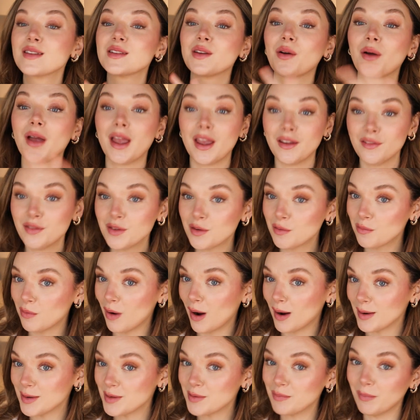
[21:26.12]
So if you
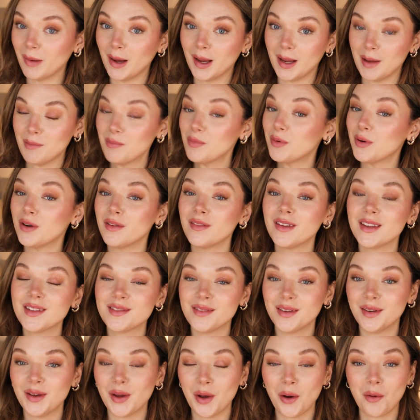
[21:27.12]
watched my previous
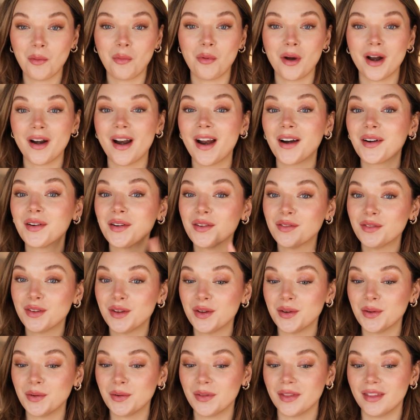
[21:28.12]
video where I
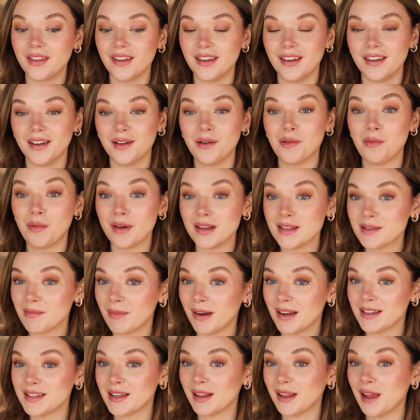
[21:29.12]
review the
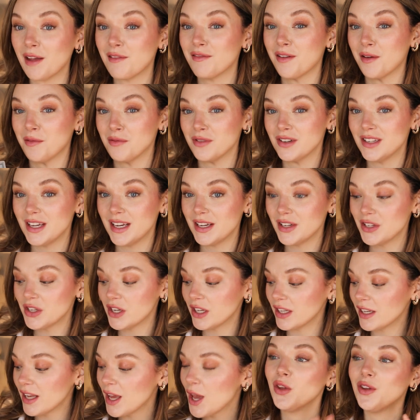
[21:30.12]
Westman Atelier
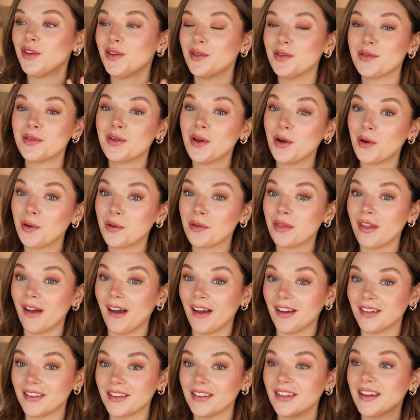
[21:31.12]
foundation, you know
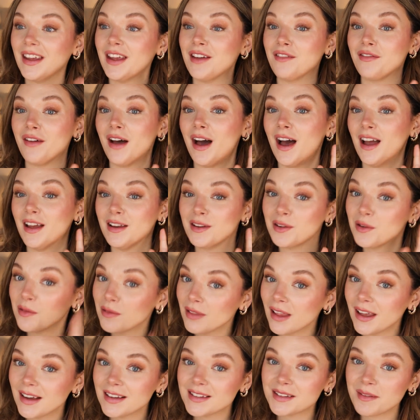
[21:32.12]
that if I don't like